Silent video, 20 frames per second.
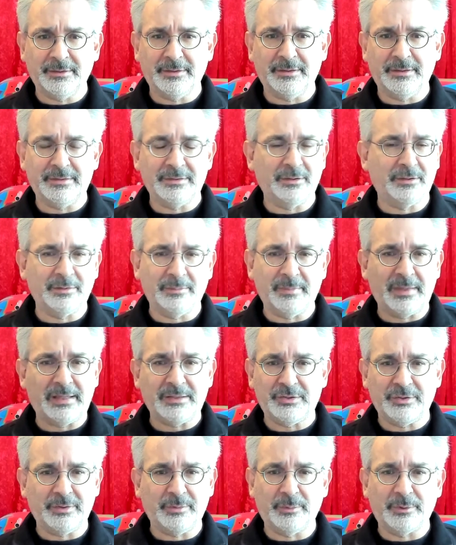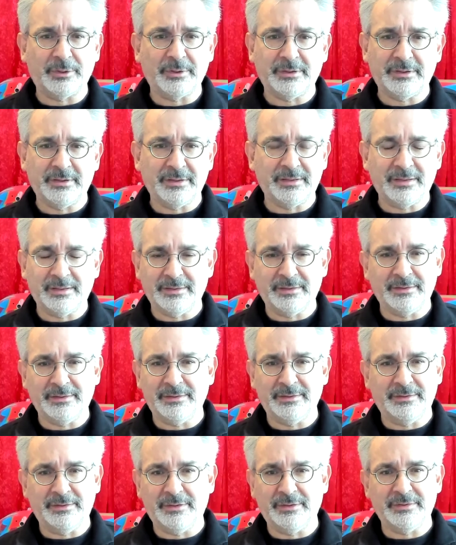It's not a magic word that
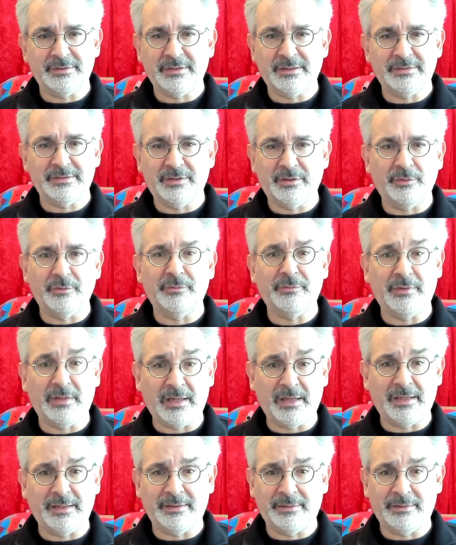says go fly.